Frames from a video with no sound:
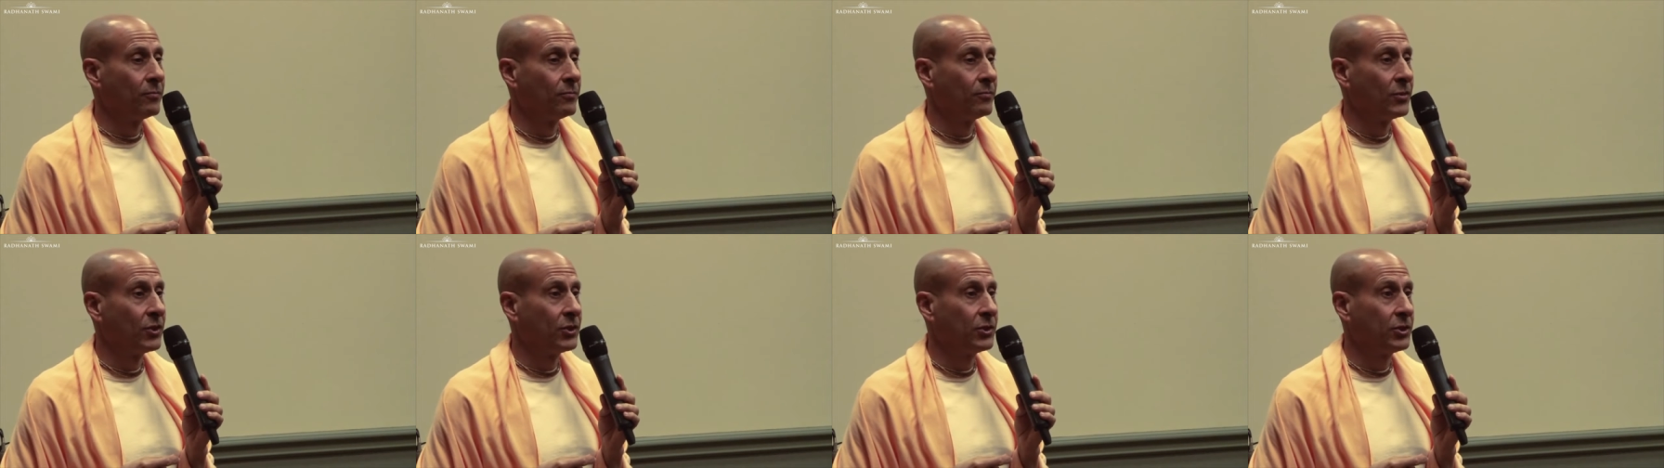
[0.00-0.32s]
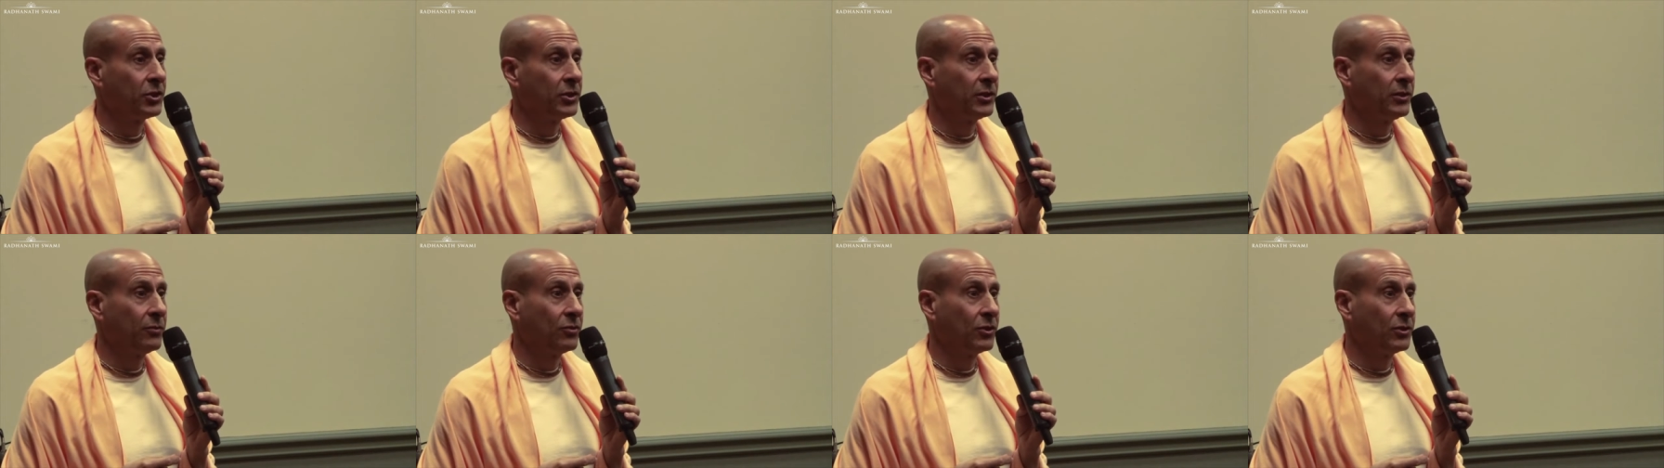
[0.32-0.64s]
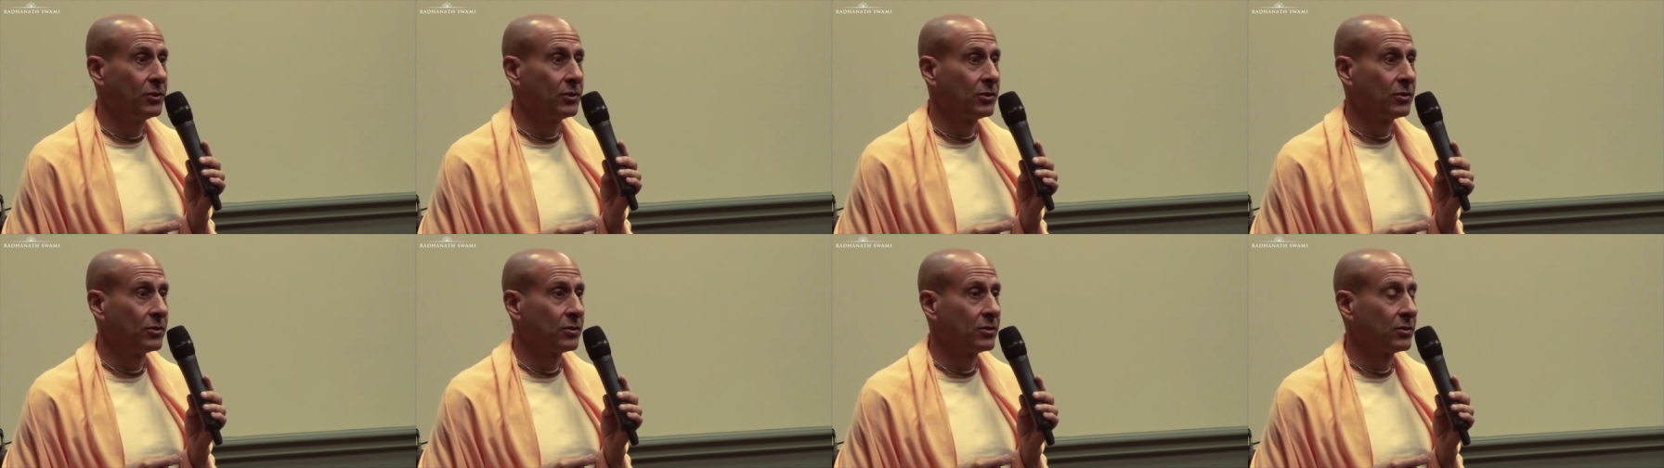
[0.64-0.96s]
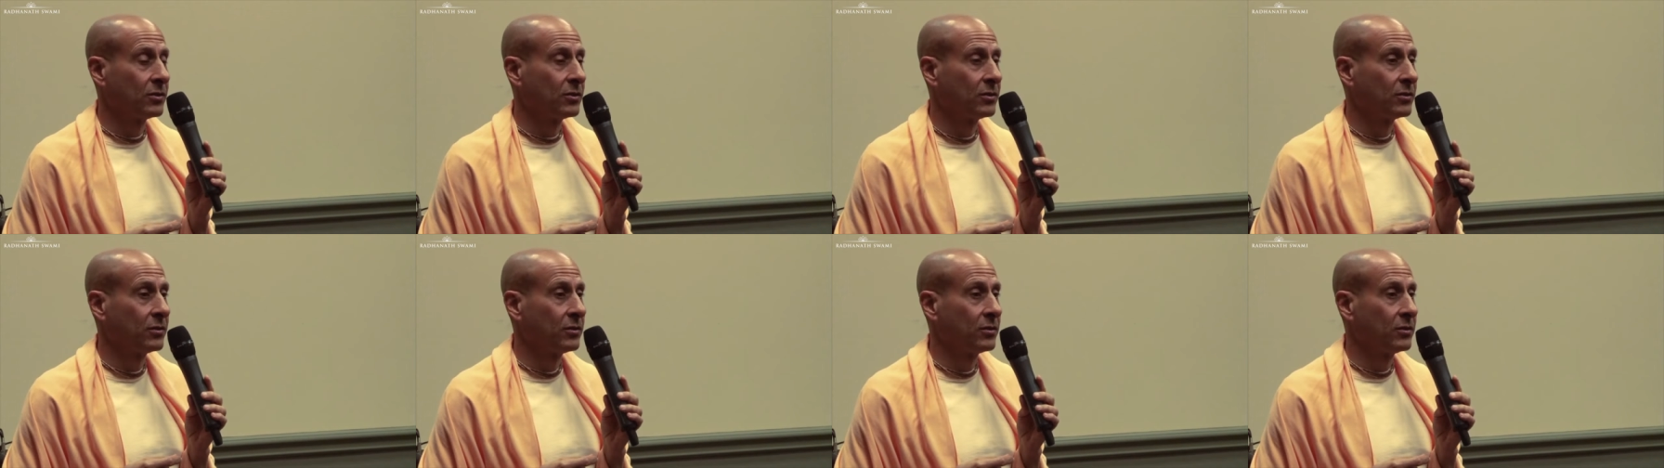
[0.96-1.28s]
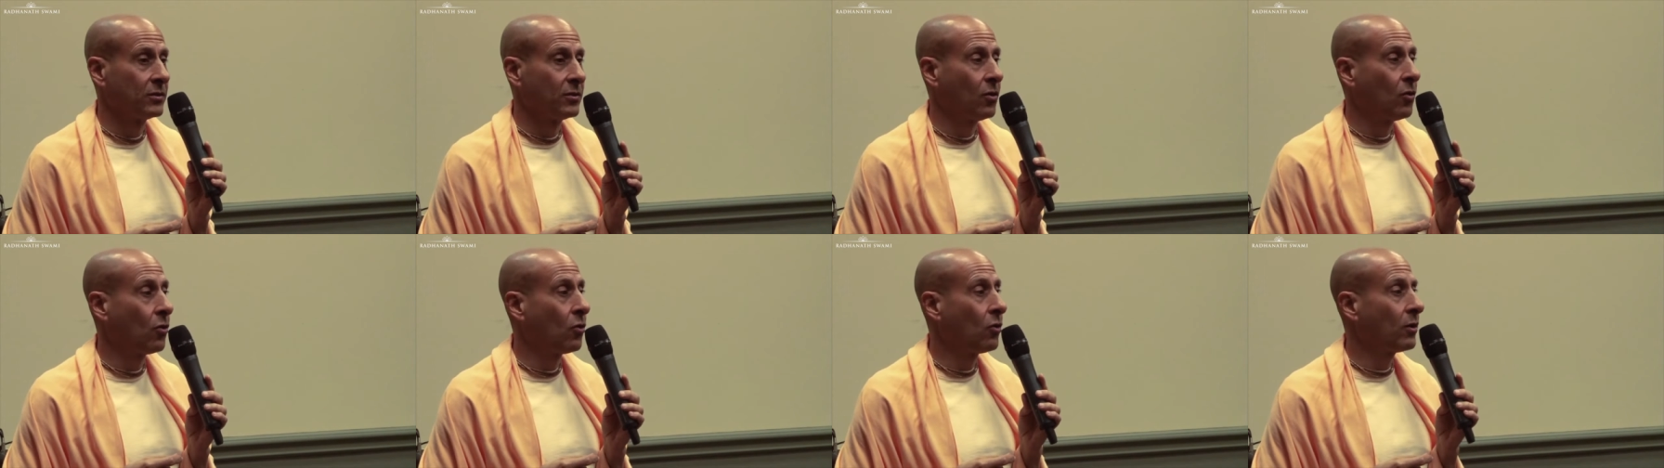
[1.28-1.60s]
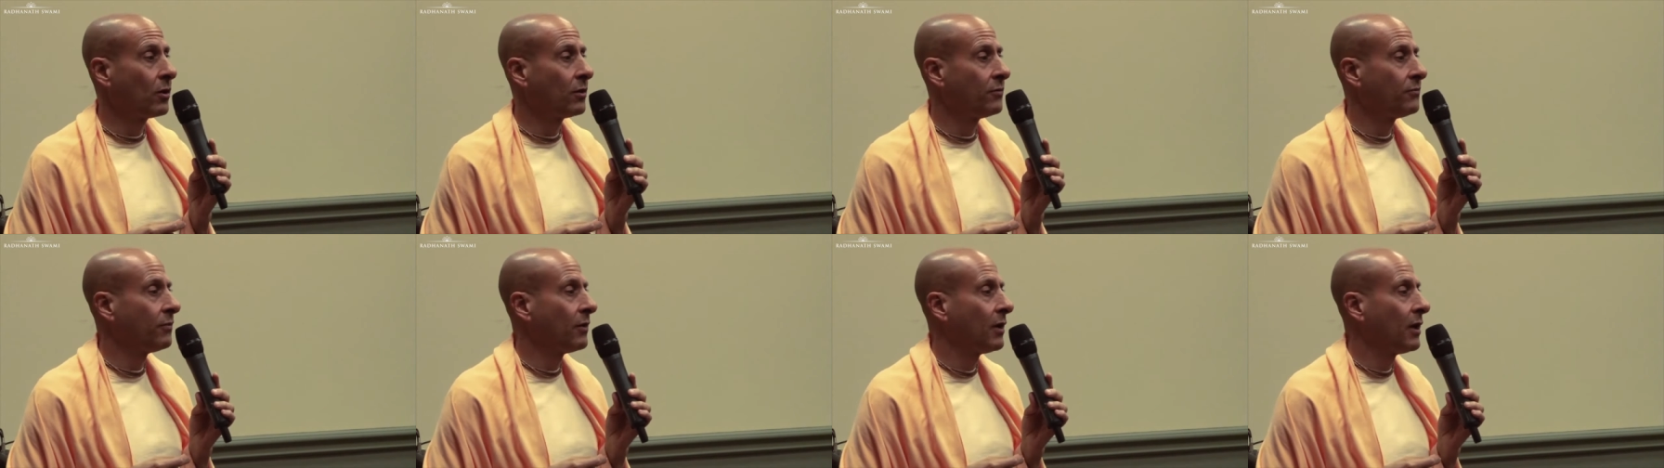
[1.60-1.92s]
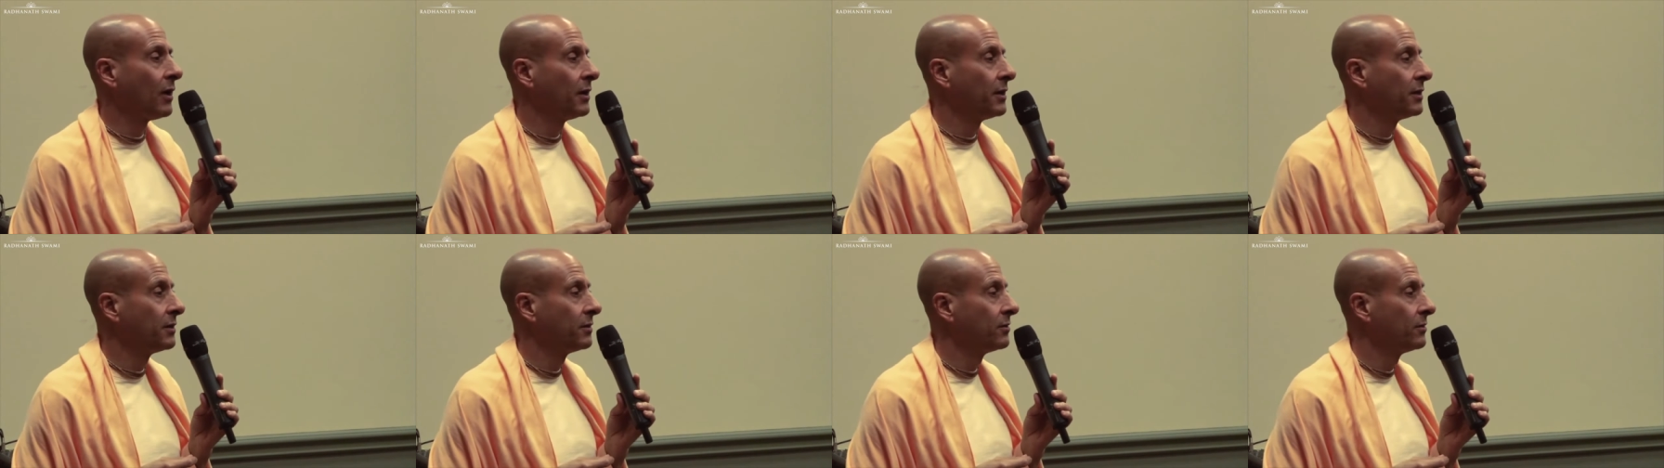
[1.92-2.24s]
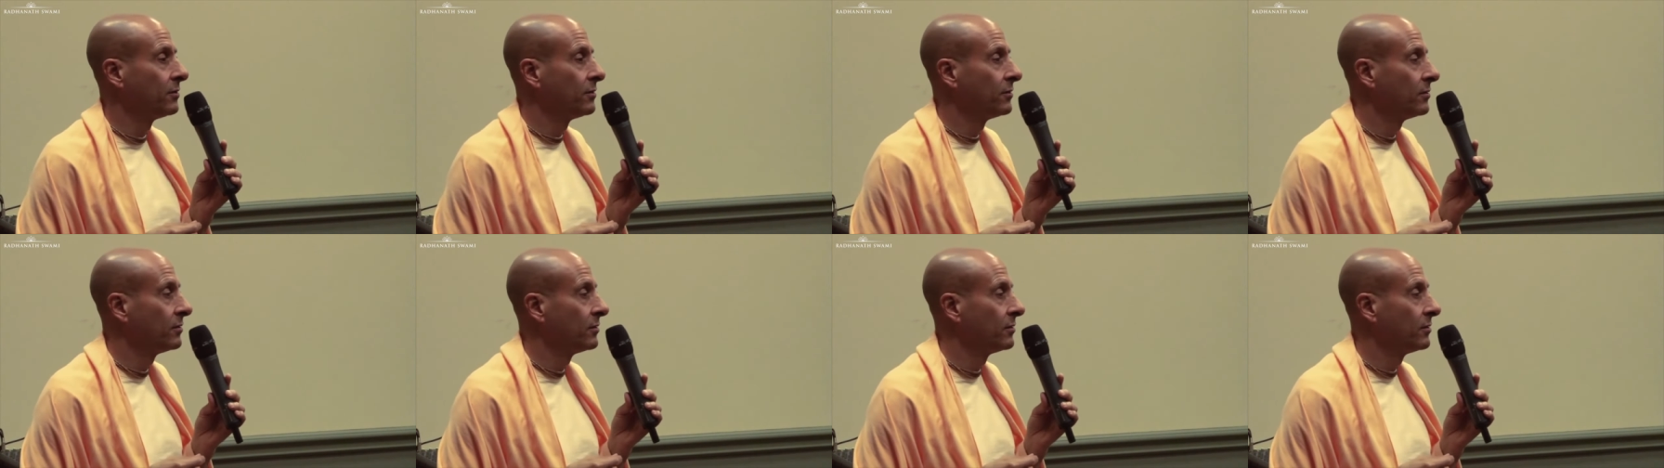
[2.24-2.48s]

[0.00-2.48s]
But she was horrified